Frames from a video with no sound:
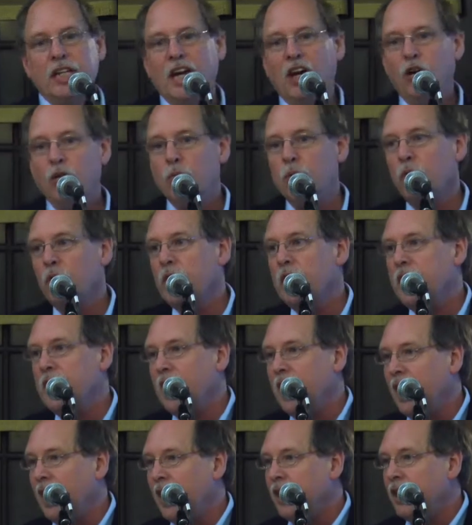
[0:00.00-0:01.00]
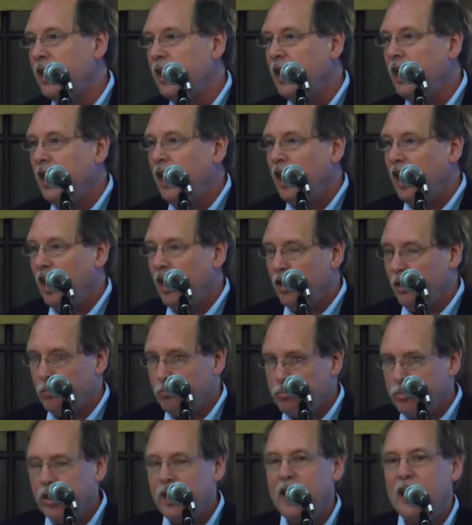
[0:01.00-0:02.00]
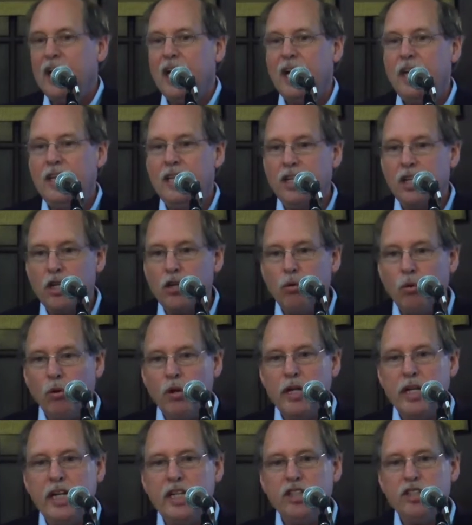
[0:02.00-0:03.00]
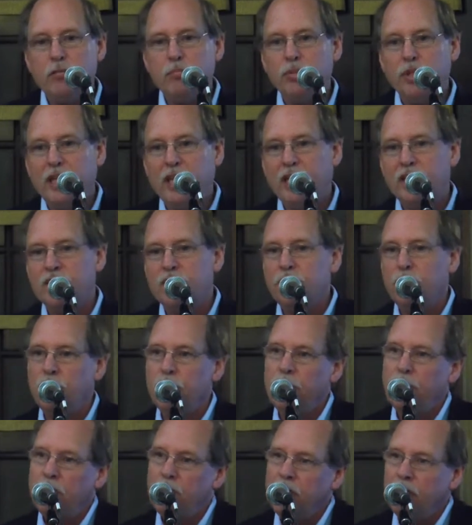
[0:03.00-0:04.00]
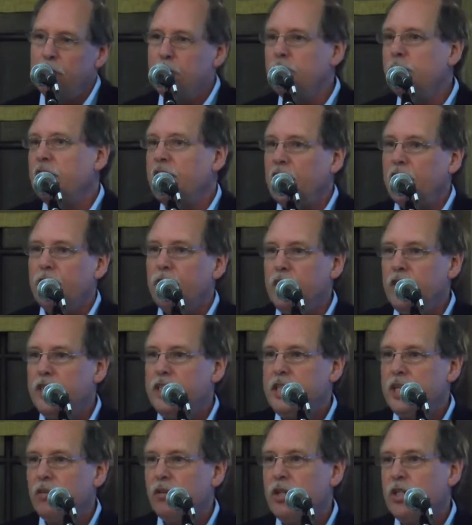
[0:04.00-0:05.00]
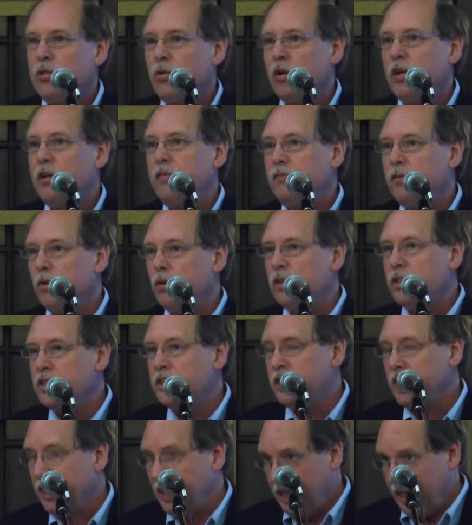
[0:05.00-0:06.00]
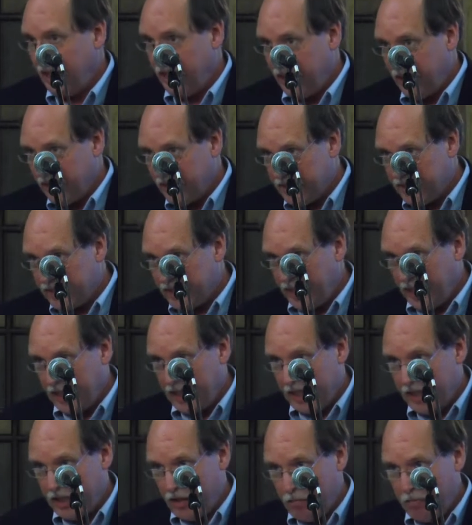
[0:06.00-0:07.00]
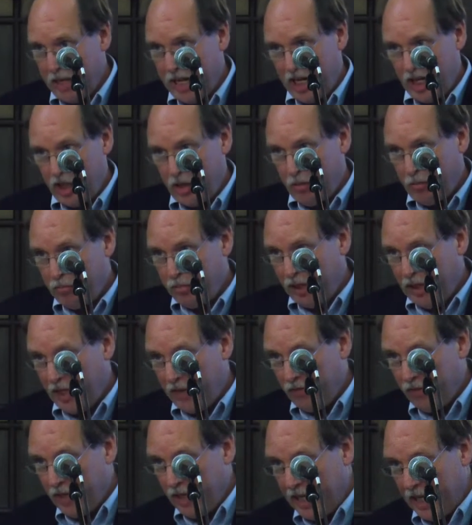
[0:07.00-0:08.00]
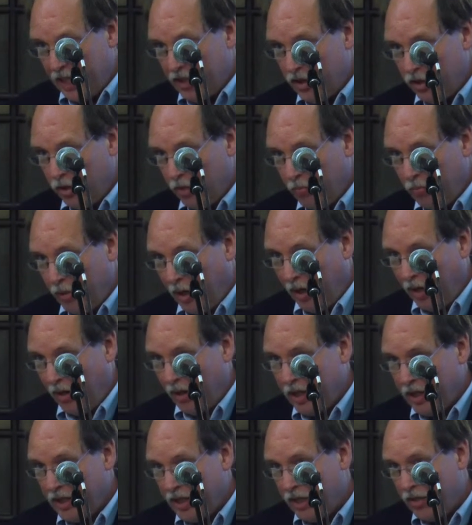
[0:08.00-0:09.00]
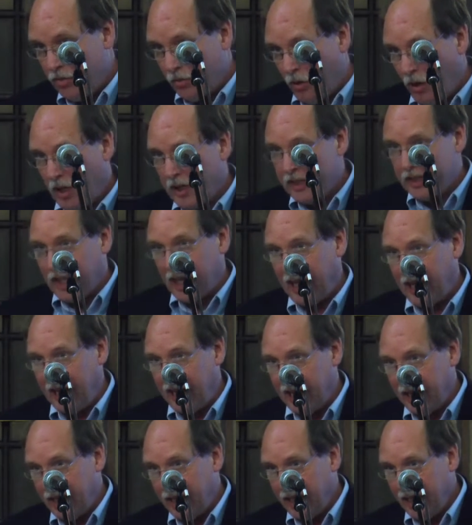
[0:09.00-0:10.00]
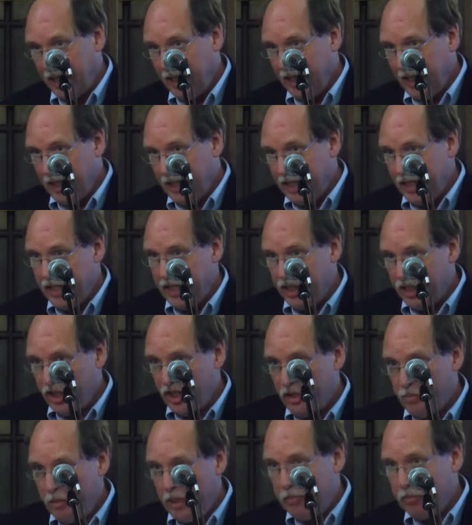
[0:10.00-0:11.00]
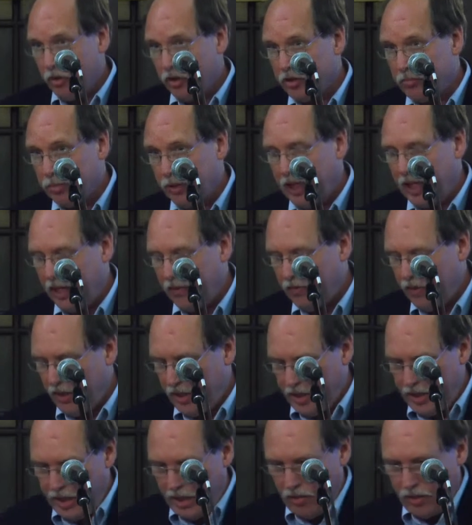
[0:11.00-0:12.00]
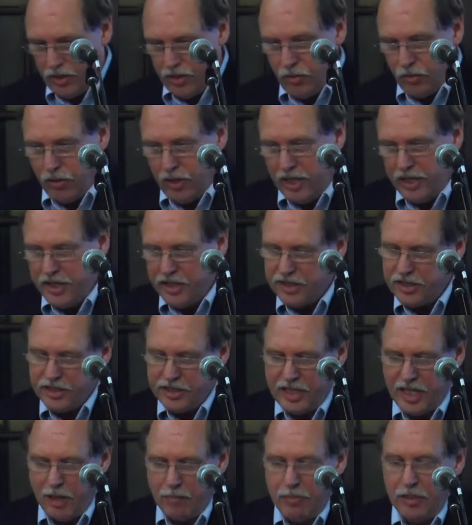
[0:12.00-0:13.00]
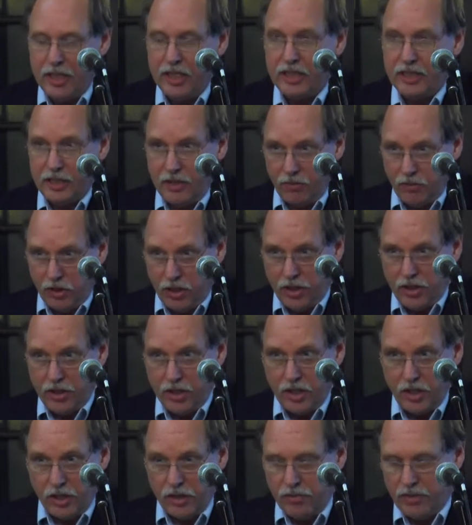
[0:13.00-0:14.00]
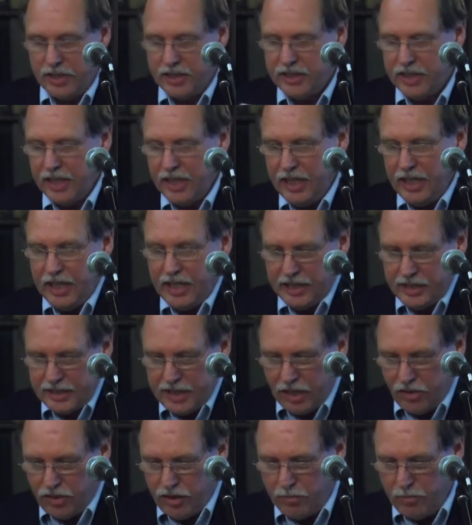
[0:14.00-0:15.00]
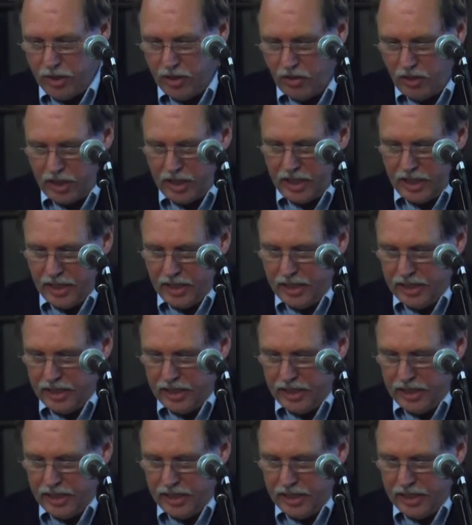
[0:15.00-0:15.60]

now working on uh, plan and a coordination plan. So, plan for the territory first, and then second, a management plan for the national park that draws on the indigenous peoples' plan for the territory. This has happened in several other countries in South America